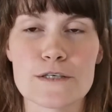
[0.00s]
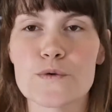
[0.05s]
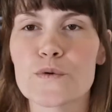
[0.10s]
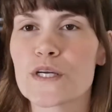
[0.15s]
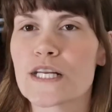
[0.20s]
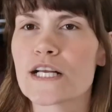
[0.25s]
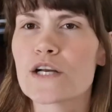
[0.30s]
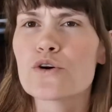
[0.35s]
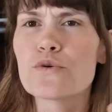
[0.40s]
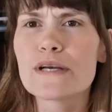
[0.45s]
So
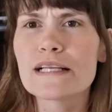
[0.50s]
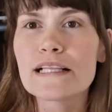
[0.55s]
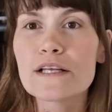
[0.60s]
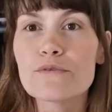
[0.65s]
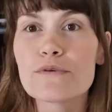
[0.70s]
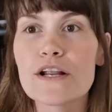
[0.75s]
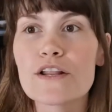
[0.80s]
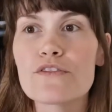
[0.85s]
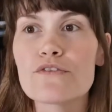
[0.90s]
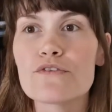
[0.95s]
we're going to
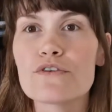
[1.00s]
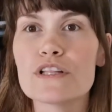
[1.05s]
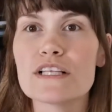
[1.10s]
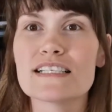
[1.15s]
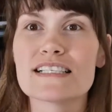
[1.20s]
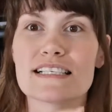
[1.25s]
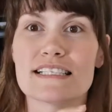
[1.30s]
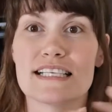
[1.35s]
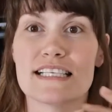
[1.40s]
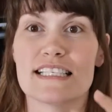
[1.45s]
quickly run through
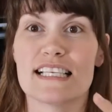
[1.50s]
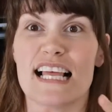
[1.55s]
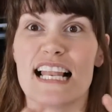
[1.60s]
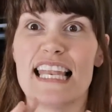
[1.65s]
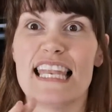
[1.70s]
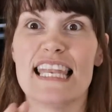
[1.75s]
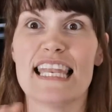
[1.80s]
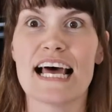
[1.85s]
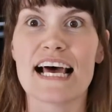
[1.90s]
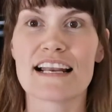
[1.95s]
these because these
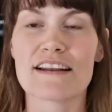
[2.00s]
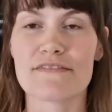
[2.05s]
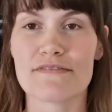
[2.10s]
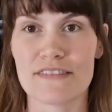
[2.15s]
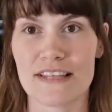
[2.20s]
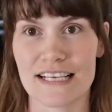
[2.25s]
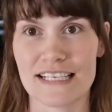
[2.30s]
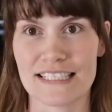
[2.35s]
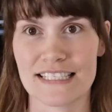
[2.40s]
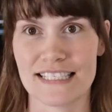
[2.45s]
are a lot
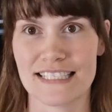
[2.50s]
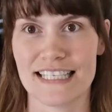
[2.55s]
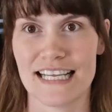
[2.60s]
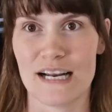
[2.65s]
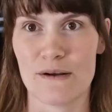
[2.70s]
of things